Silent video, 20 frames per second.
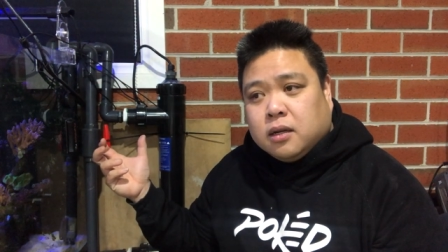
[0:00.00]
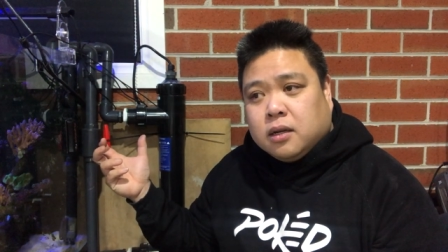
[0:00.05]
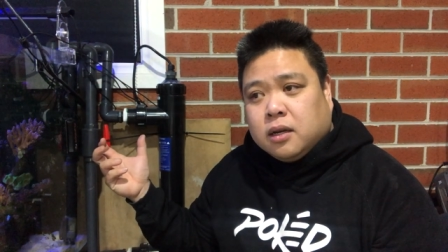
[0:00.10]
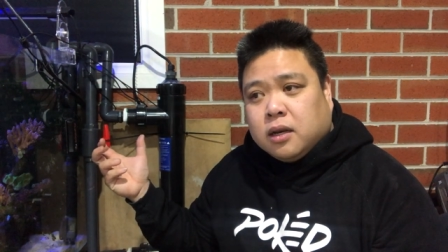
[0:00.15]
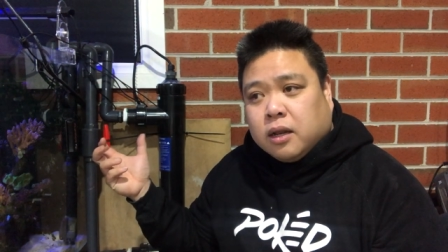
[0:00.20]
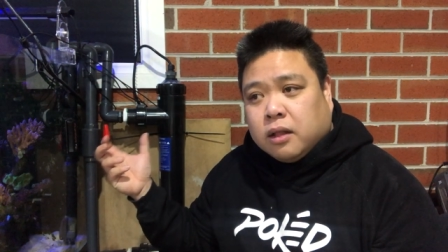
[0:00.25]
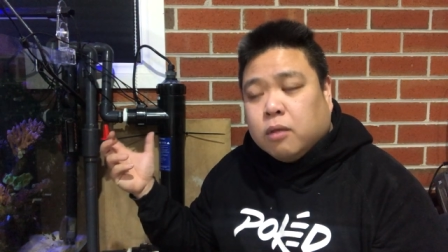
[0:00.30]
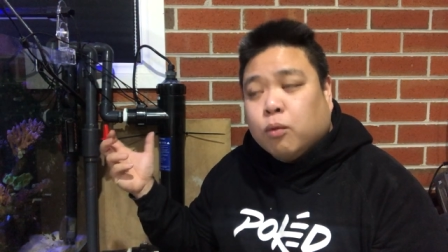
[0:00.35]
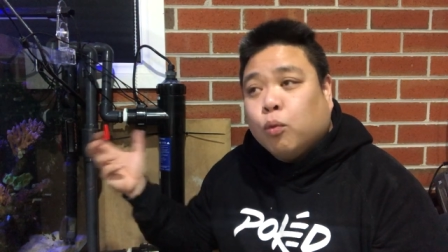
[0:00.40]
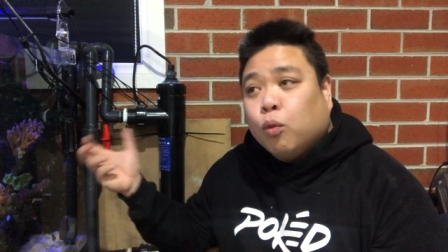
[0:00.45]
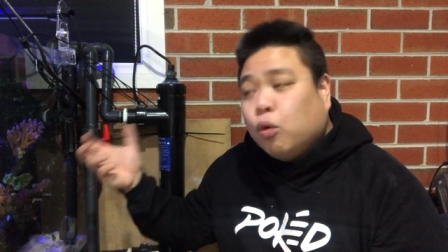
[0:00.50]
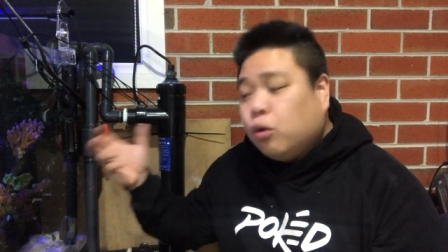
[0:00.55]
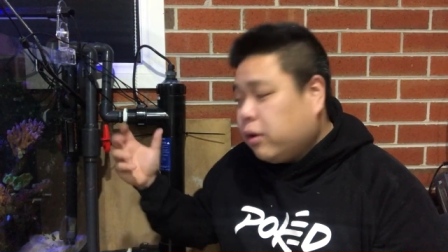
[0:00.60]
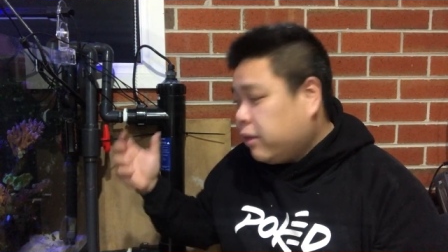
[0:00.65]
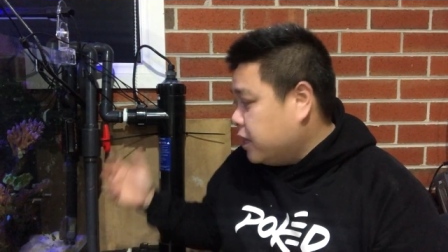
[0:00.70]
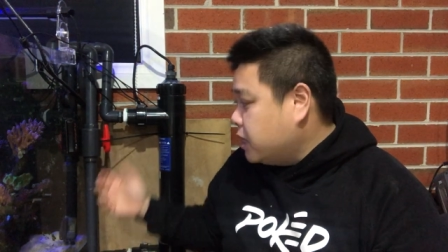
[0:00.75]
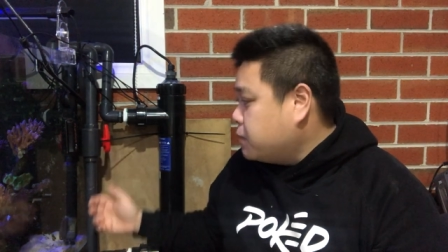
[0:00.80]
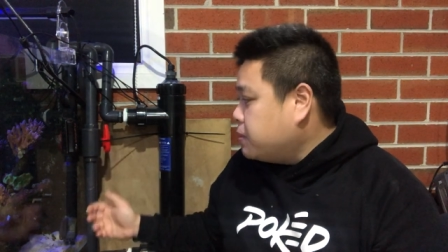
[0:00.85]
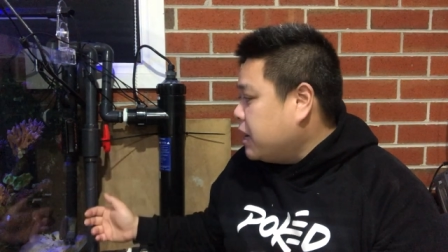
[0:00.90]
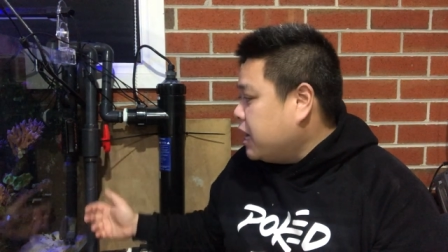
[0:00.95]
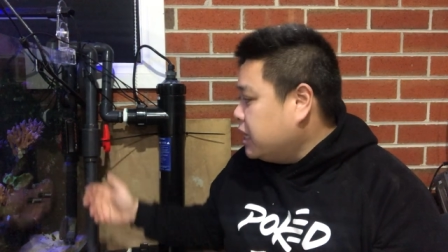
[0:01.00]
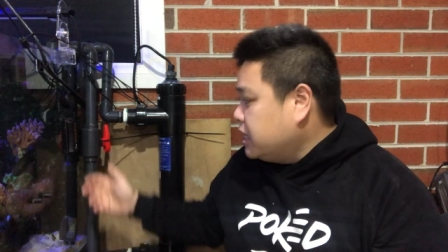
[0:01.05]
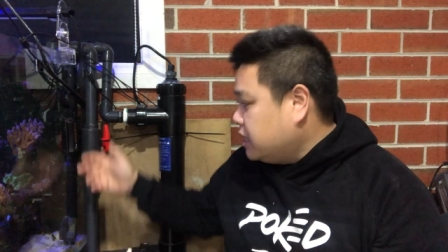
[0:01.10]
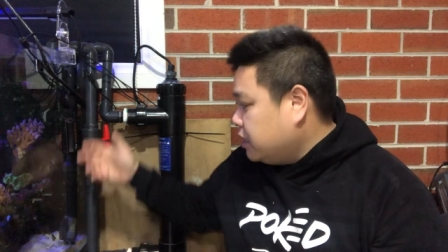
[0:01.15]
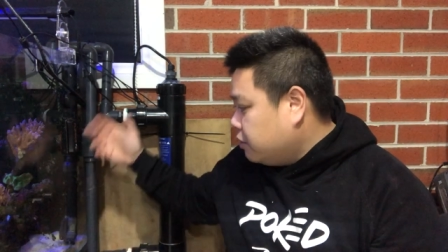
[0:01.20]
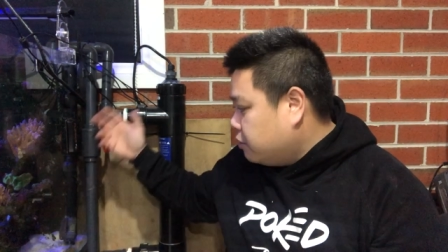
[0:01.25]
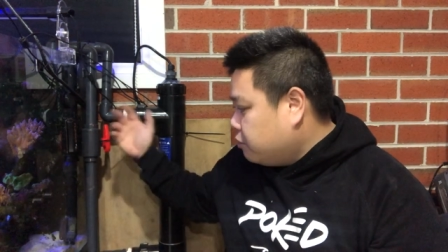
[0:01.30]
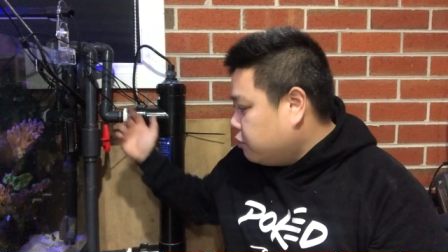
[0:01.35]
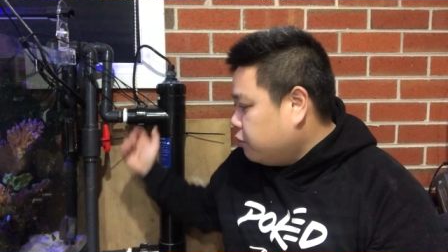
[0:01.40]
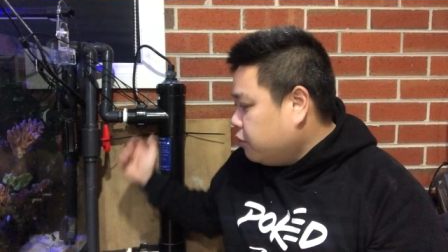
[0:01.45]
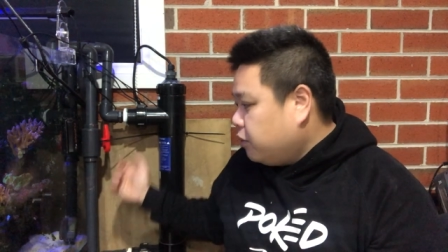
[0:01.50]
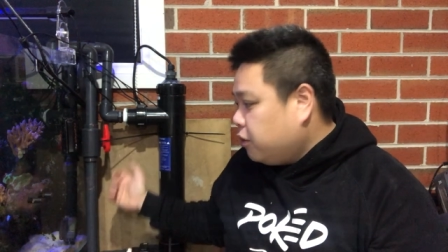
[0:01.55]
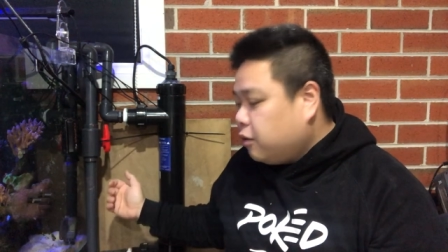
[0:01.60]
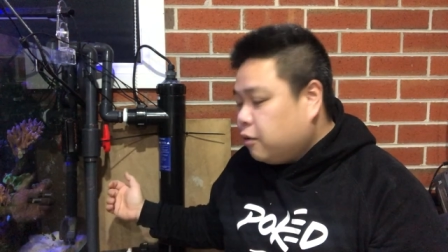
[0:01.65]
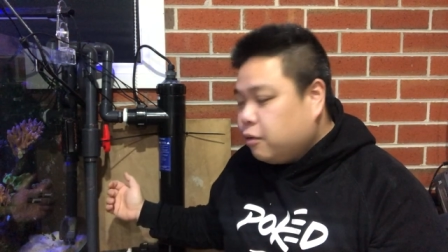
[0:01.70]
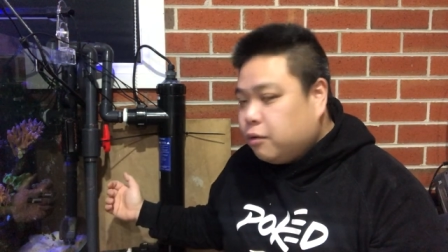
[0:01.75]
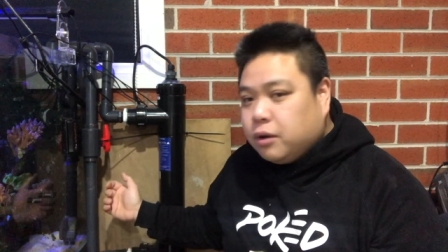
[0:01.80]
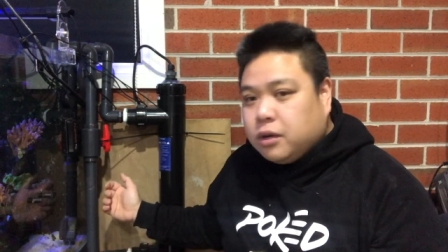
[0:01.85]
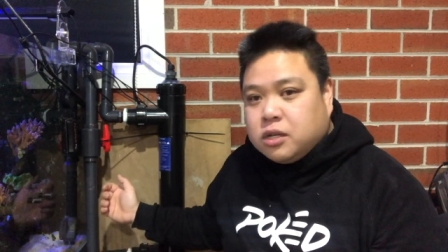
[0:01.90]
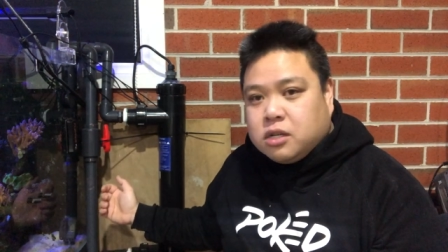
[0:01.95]
you know, the water that's passing through the
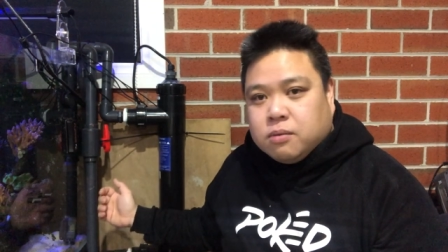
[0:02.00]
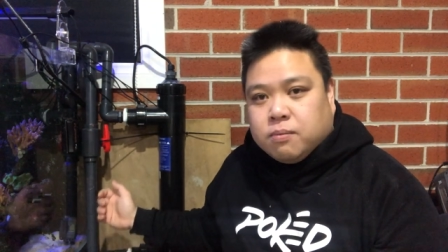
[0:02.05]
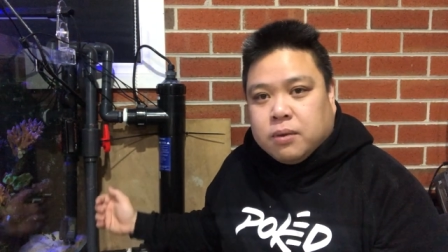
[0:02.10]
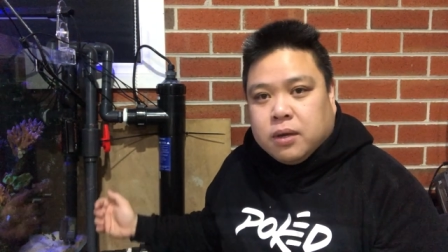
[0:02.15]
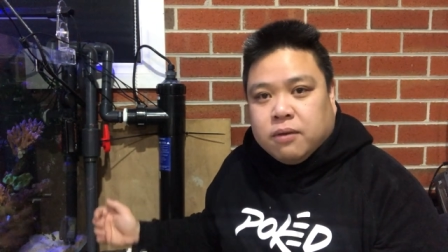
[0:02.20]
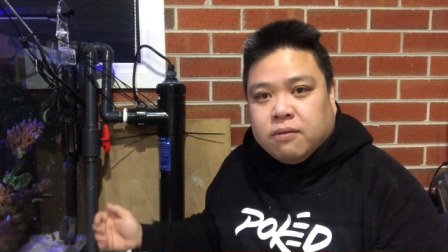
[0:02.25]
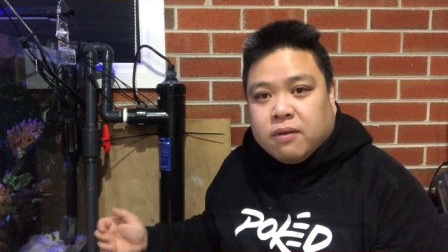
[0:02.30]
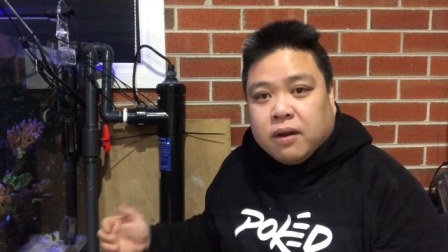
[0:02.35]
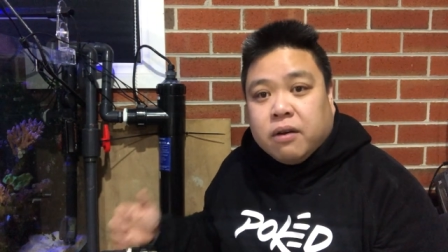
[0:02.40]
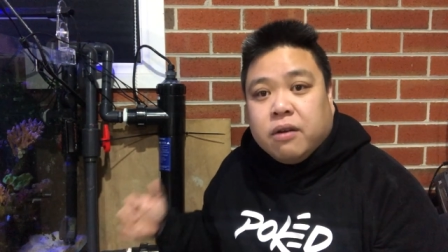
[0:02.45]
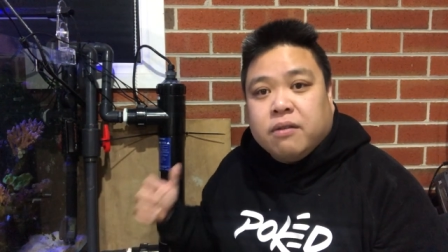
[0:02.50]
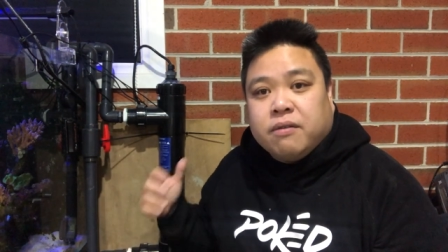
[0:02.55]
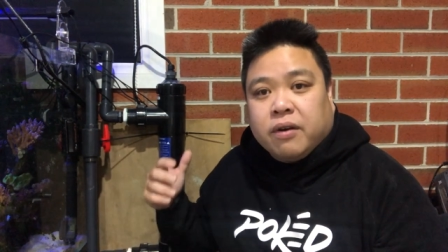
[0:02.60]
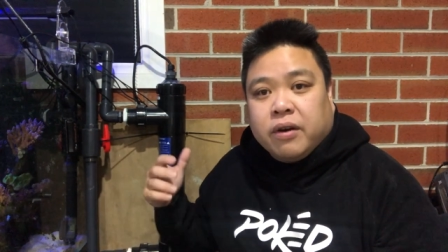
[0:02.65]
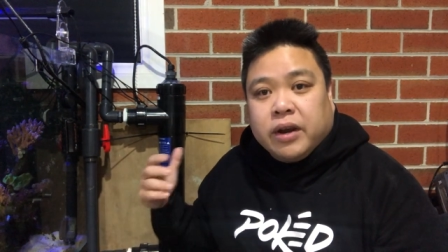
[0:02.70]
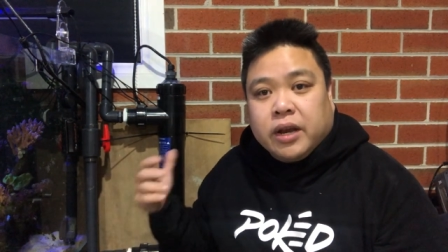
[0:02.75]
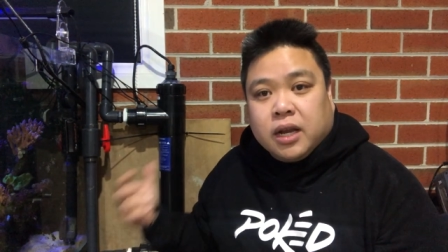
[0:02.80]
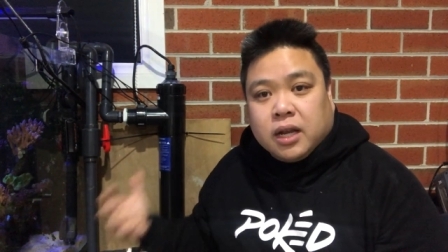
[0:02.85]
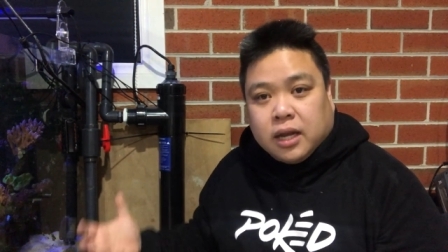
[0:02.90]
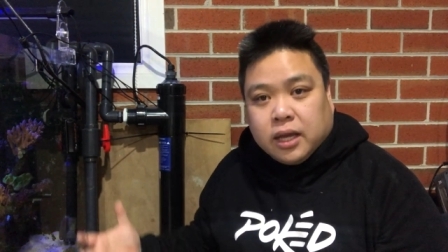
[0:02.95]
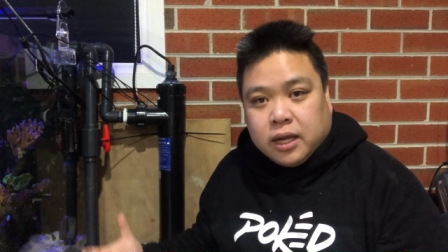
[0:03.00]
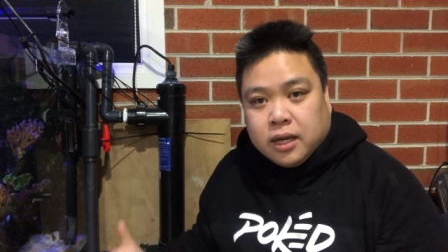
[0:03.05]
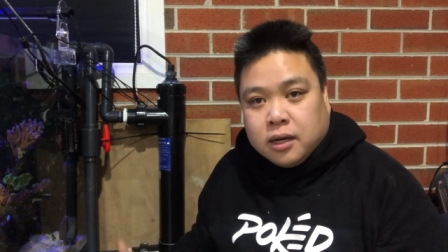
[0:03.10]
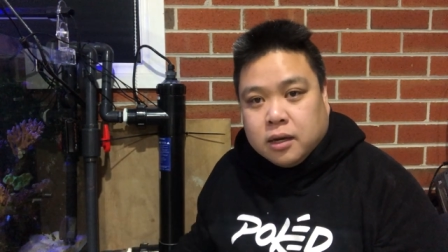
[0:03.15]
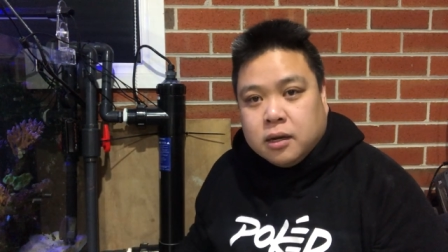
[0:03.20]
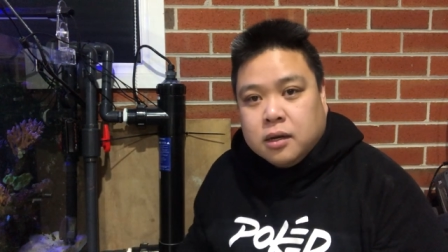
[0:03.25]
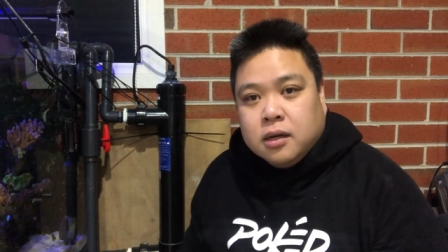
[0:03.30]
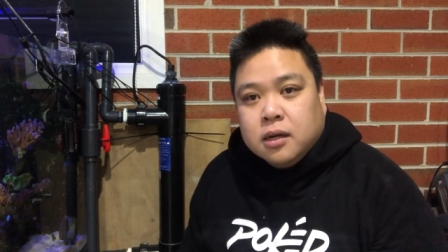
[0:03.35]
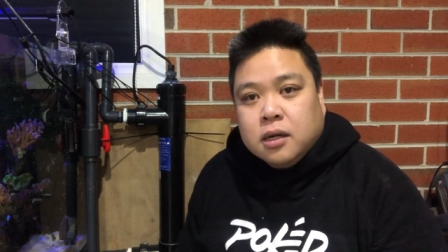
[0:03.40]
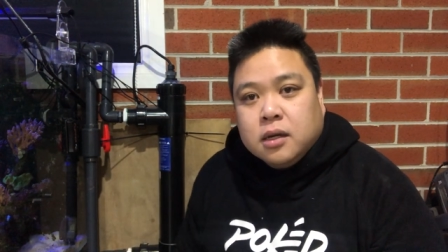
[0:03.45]
unit to be very, very clean,